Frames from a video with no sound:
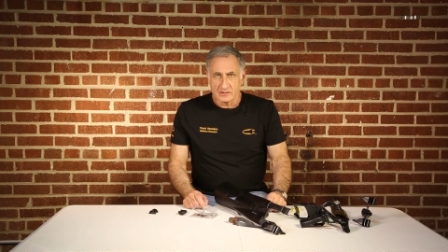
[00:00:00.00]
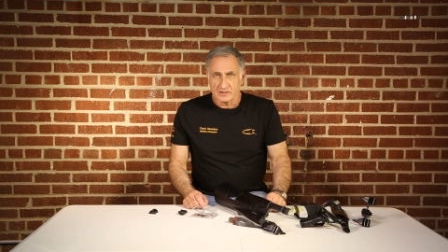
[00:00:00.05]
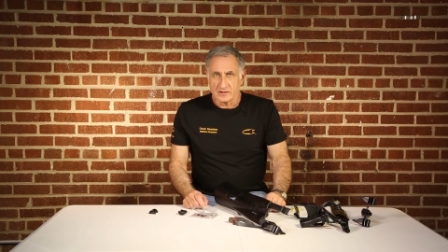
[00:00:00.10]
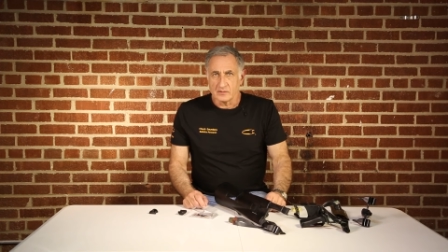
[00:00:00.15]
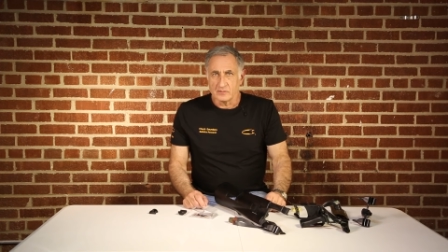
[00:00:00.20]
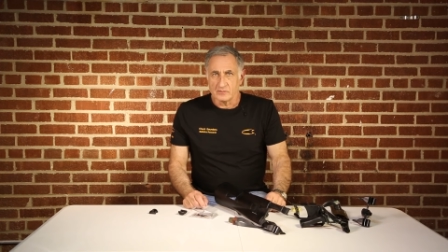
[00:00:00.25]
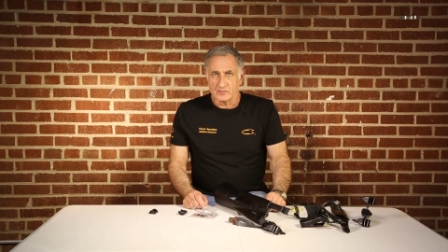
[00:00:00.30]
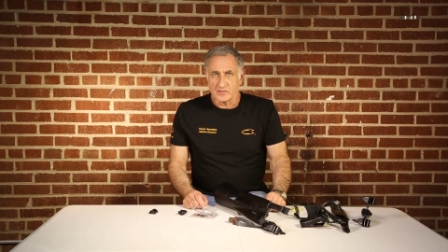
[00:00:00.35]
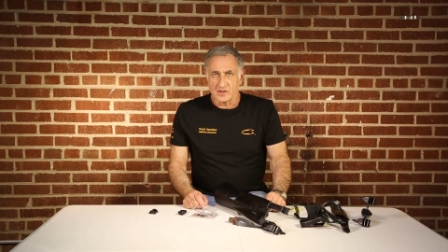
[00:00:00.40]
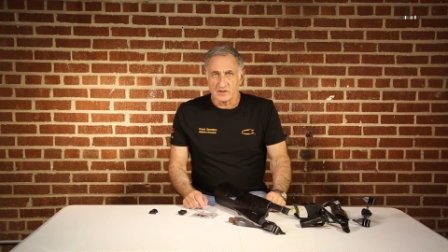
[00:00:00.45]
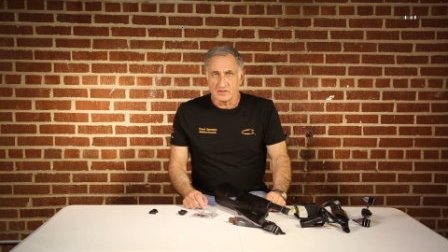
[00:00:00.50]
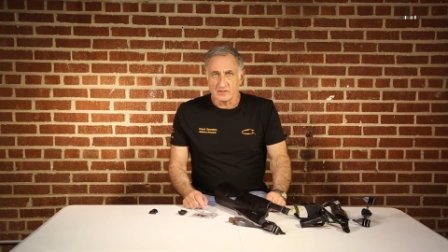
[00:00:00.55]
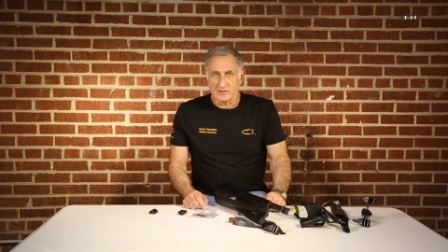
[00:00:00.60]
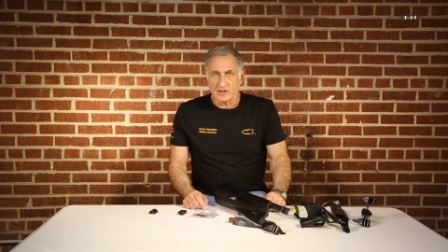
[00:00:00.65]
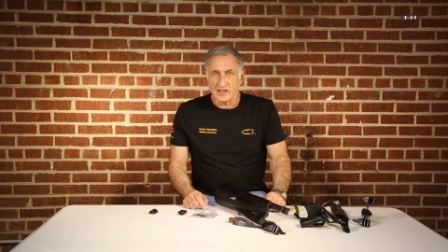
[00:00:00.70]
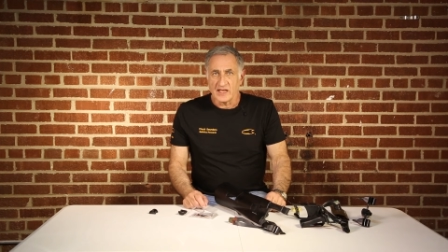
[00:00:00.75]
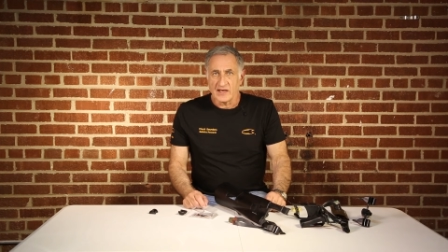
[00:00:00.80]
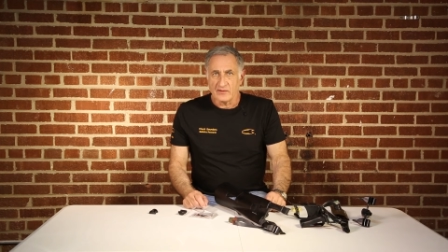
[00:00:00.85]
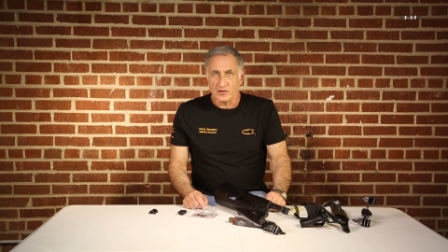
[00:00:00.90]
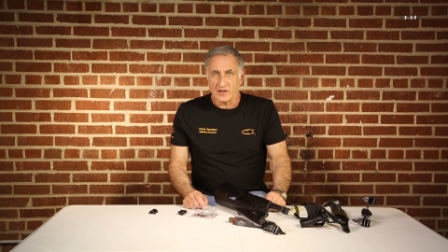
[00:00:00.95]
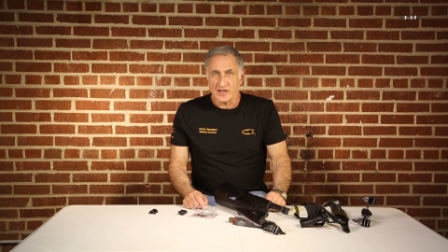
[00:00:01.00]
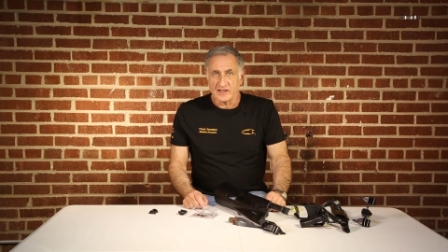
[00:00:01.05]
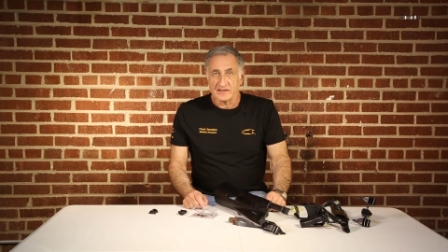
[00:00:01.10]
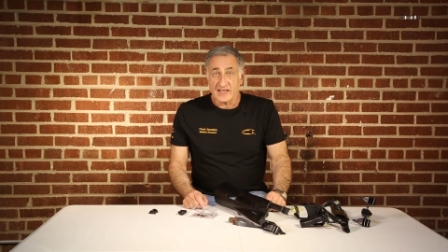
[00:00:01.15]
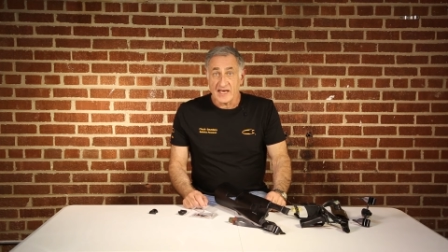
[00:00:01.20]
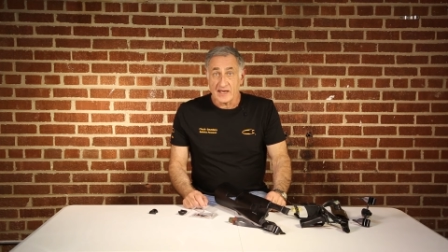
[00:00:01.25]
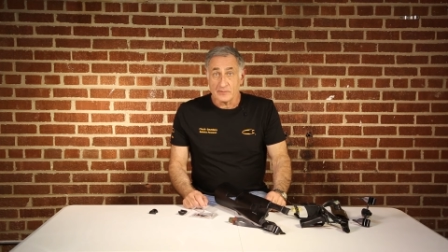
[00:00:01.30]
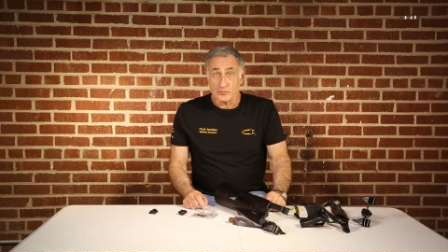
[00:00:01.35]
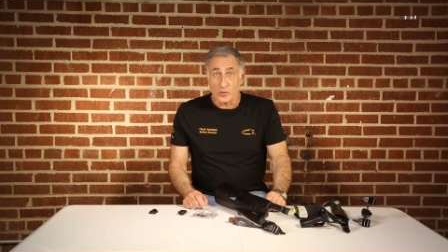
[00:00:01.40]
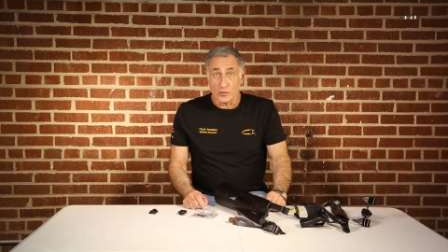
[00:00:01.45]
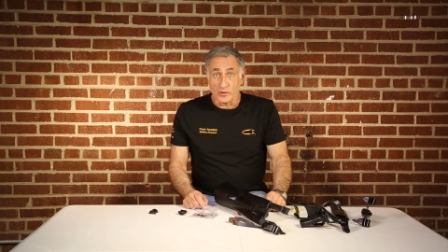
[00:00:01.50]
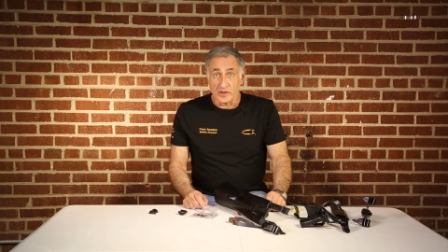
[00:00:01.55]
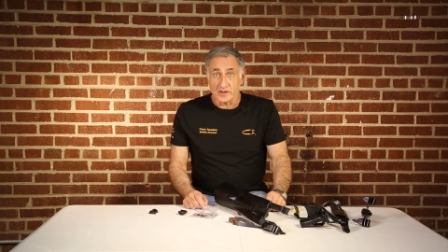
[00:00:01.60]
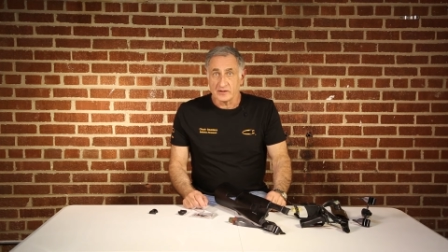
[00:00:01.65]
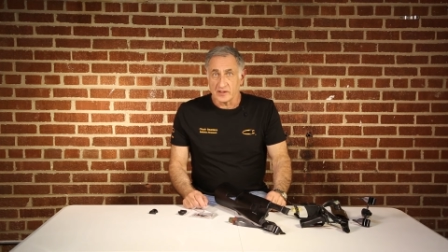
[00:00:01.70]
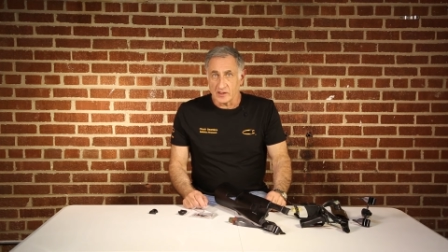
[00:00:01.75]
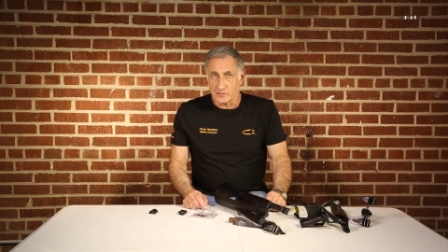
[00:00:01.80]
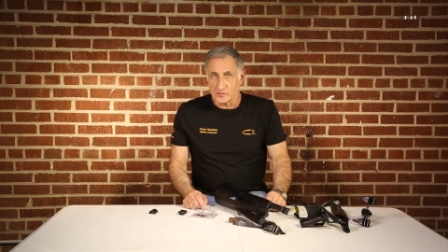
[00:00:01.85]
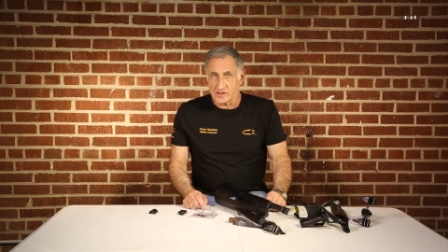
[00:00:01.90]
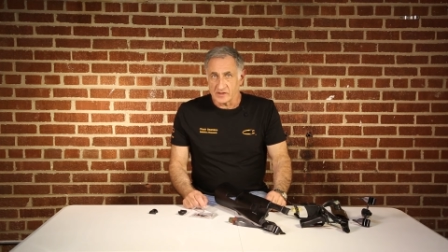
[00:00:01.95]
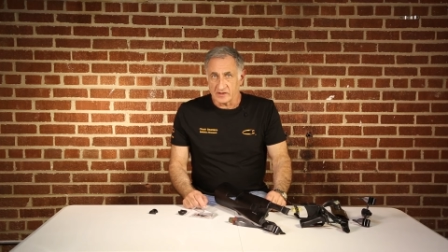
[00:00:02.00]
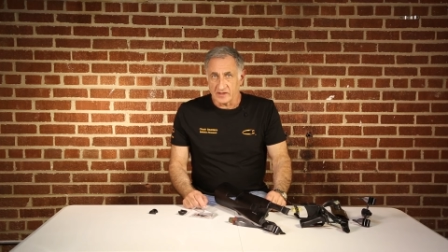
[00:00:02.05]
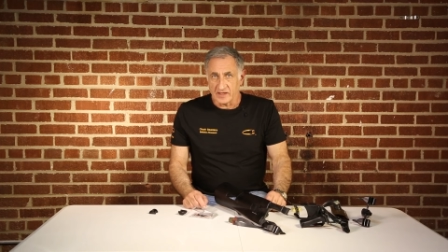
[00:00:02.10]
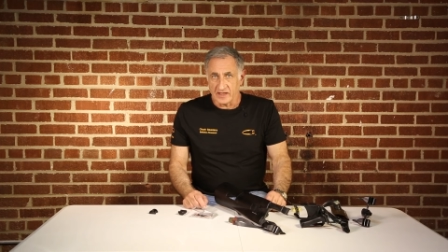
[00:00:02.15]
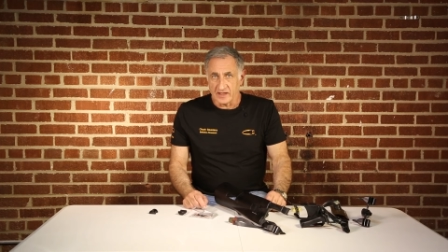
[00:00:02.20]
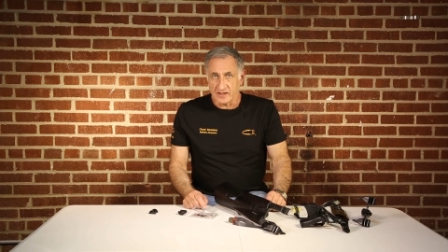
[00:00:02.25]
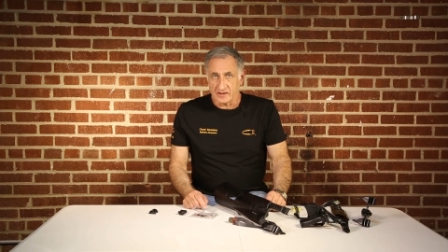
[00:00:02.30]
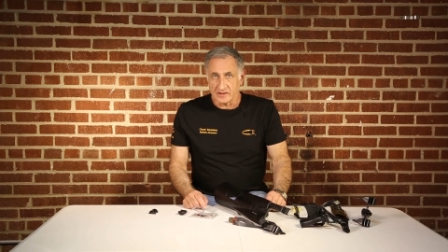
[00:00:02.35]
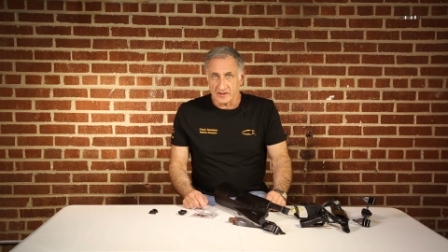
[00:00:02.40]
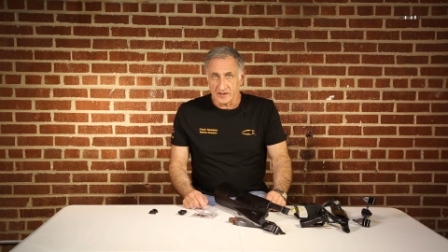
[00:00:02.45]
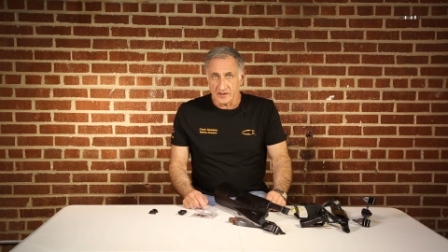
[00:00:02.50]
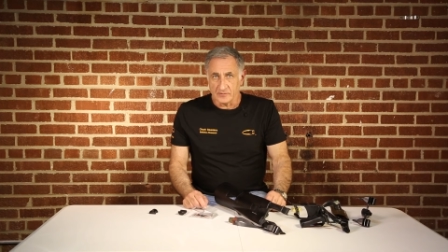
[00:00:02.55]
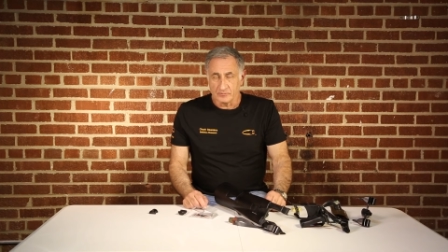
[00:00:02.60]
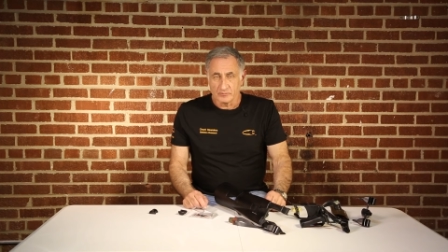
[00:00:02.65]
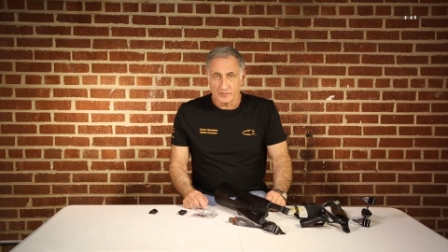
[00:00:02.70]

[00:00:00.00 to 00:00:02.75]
The level at that point comes in handy.